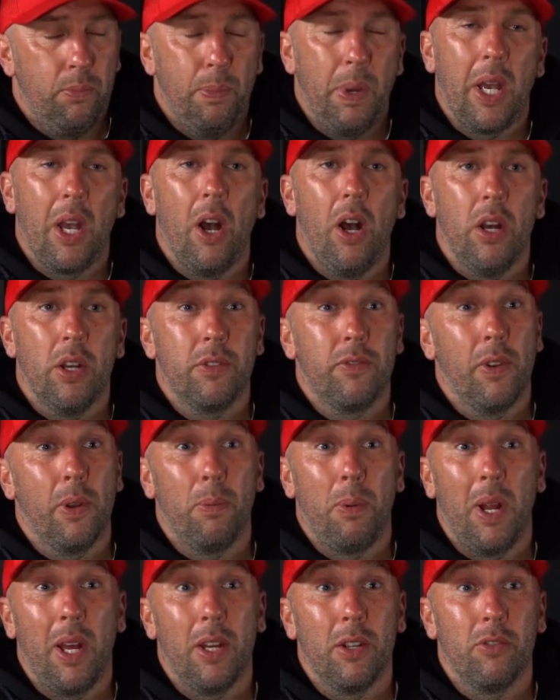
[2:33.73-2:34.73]
big ask for the
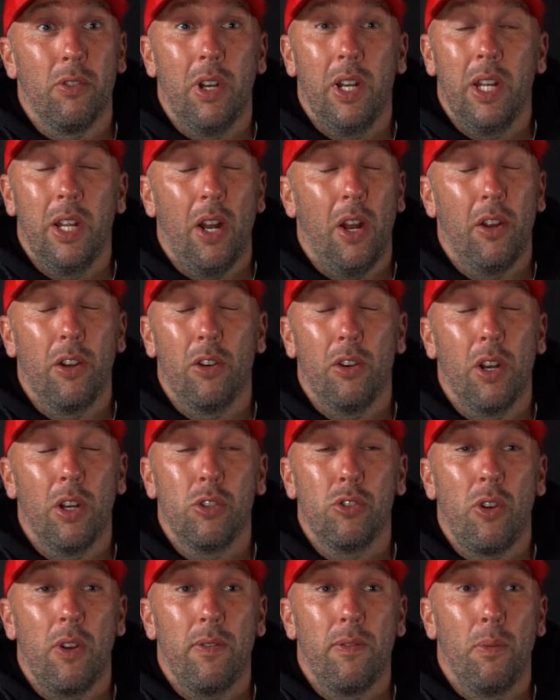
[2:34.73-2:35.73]
players, really. You know, you've got to go
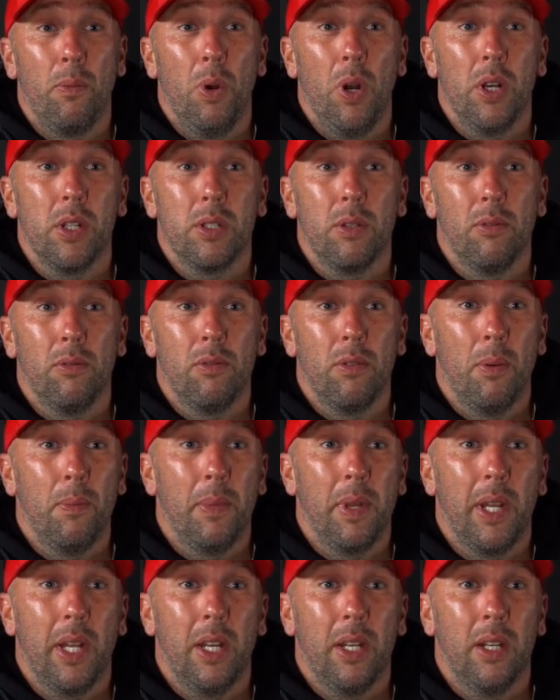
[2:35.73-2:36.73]
straight from work, some of
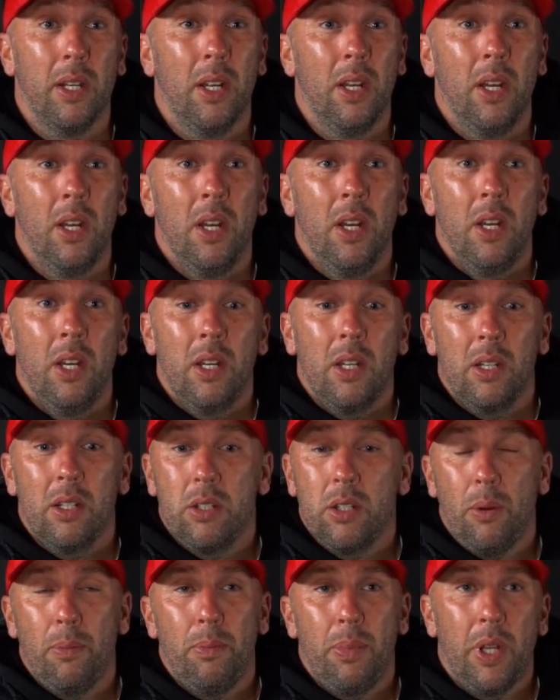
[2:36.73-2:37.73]
them, and then
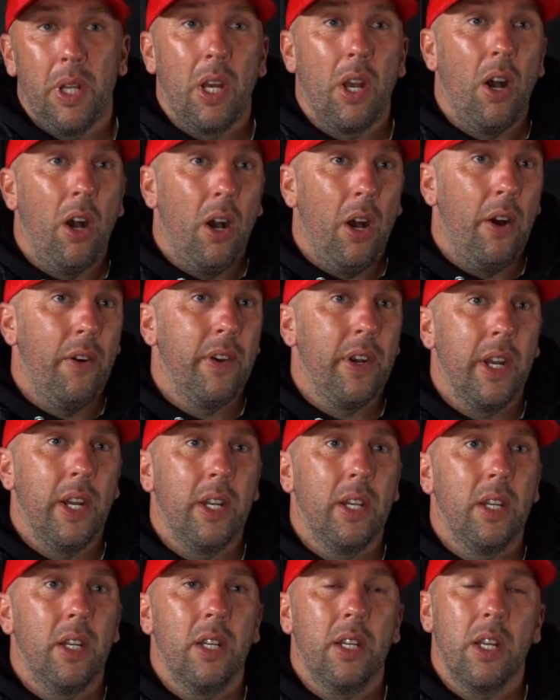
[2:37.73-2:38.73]
jump in the car and
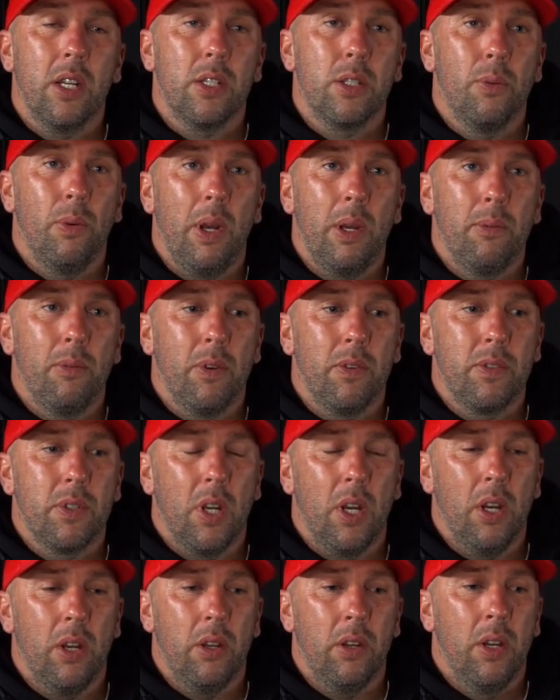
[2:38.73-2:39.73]
then get to Weymouth.
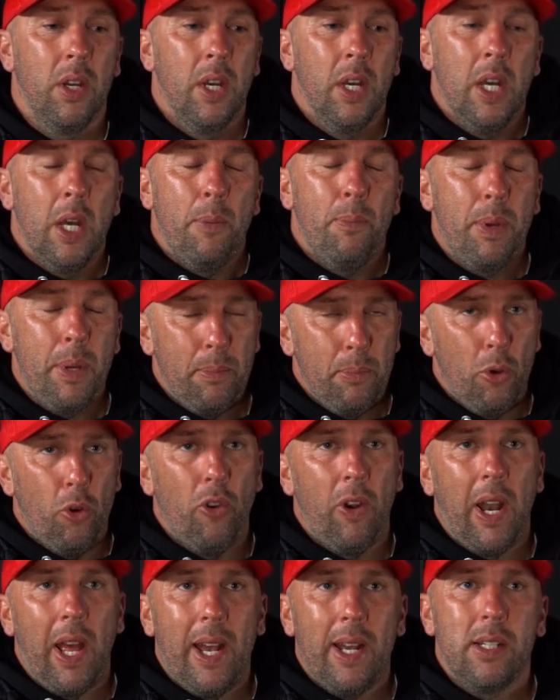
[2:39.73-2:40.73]
So a bit
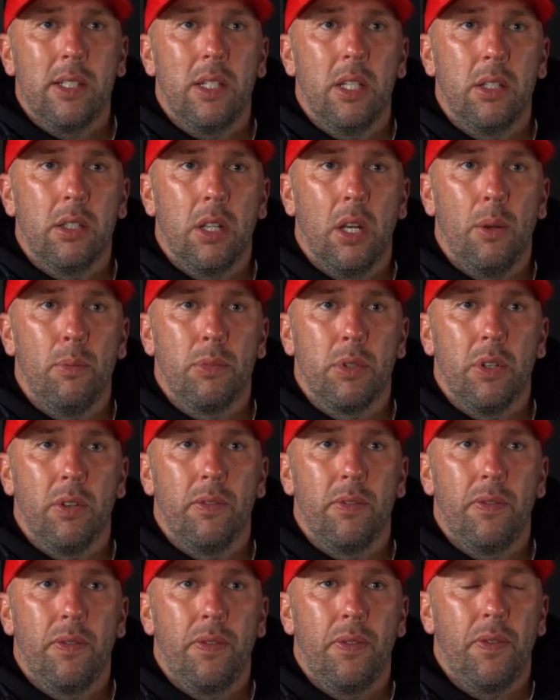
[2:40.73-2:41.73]
more relaxed in terms
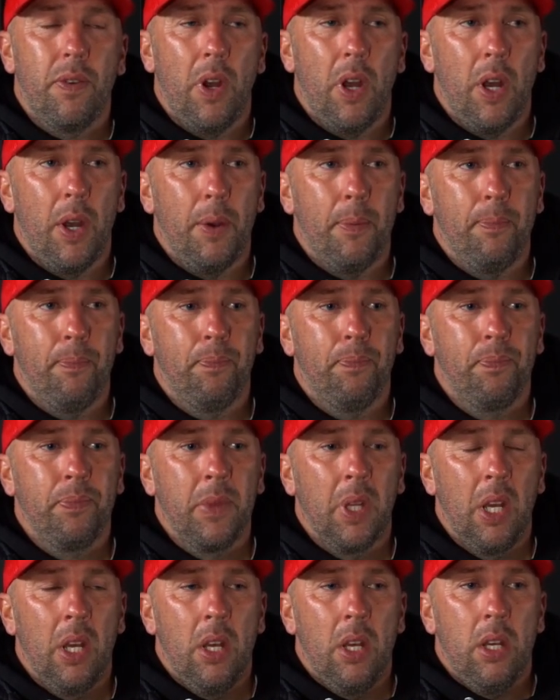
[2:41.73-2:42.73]
of,
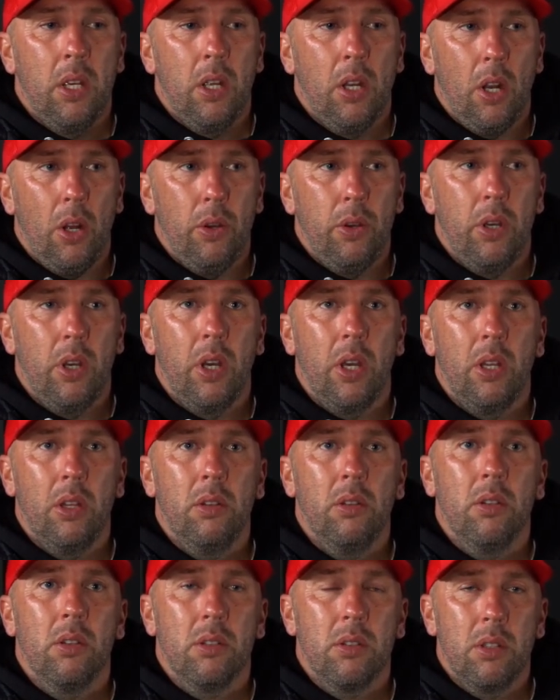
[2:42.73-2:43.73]
you know, you
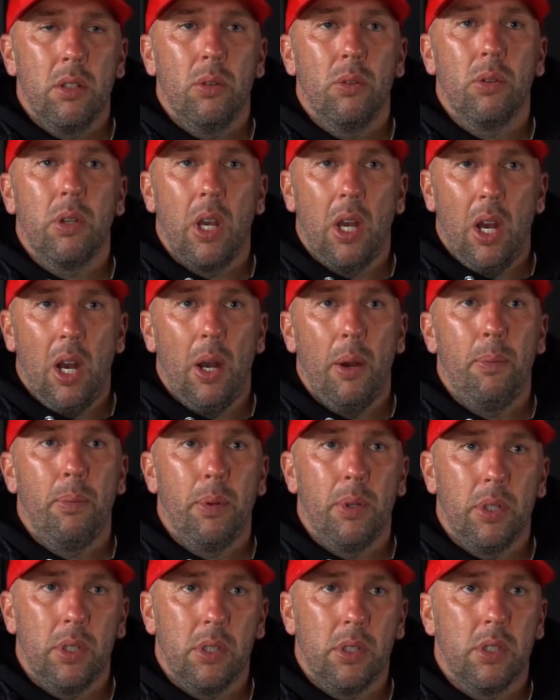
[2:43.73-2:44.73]
can still get
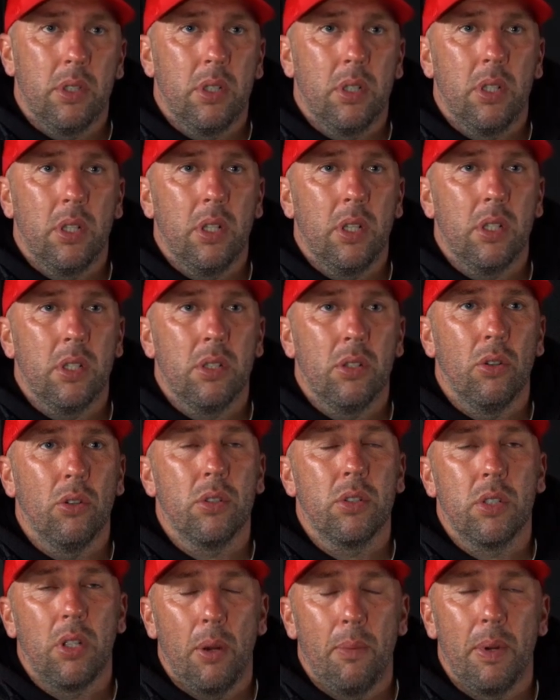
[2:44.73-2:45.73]
up and it's
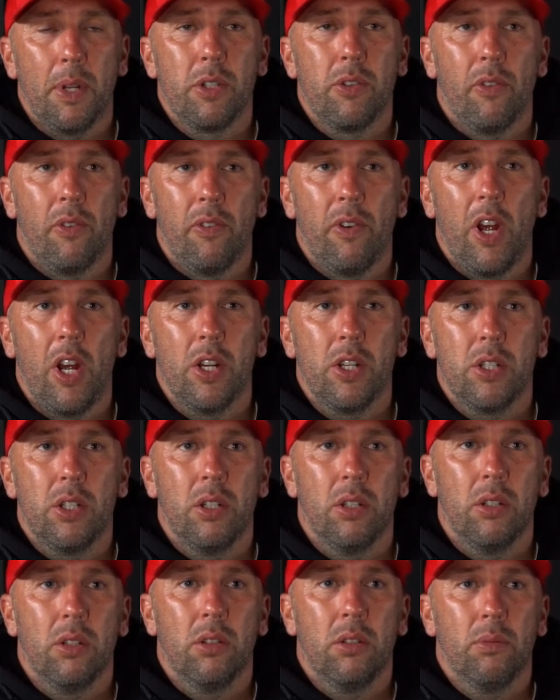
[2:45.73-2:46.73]
not so much of a rush.
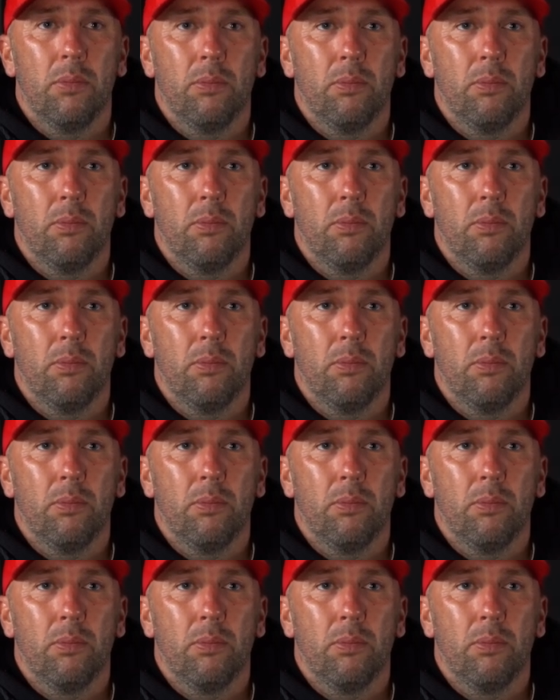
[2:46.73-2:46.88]
You